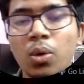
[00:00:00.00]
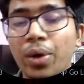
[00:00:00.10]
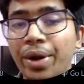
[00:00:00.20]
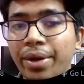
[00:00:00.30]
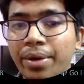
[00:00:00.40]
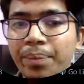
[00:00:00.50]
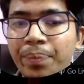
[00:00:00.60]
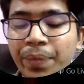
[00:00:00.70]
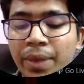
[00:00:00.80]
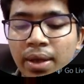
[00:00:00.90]
Okay, done.
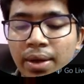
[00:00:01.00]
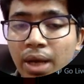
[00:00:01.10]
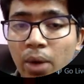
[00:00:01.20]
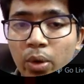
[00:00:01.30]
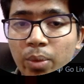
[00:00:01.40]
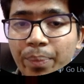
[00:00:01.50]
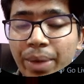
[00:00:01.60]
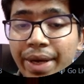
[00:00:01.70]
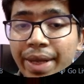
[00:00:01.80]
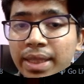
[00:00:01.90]
Now we'll be
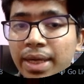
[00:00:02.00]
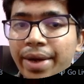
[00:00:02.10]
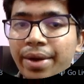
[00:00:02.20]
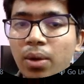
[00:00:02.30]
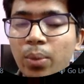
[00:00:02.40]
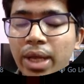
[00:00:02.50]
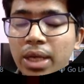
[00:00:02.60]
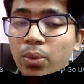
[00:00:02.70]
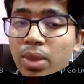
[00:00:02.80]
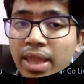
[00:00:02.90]
printing the data. We
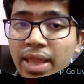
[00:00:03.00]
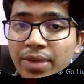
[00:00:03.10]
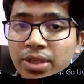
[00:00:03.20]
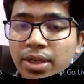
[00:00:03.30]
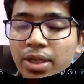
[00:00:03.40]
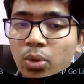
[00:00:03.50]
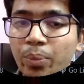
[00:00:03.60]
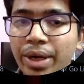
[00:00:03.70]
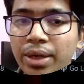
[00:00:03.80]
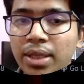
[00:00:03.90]
can use same iterator to
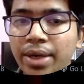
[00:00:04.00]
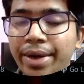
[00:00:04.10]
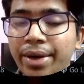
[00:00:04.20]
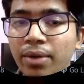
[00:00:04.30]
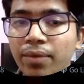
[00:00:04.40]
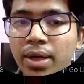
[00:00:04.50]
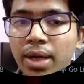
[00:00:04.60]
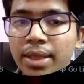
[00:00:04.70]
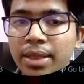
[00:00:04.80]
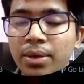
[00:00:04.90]
print the data, but
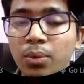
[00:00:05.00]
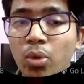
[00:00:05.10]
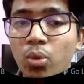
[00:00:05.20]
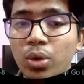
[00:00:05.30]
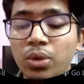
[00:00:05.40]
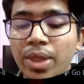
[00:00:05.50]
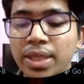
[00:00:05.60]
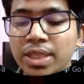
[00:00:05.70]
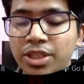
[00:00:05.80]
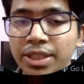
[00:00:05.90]
I think we should use
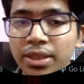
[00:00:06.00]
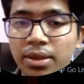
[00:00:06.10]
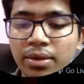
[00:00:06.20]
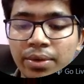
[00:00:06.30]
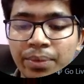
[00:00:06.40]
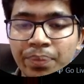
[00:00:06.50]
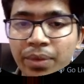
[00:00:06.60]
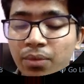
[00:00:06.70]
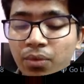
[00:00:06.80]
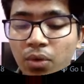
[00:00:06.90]
a string here
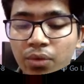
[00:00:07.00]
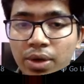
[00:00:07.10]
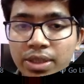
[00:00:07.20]
for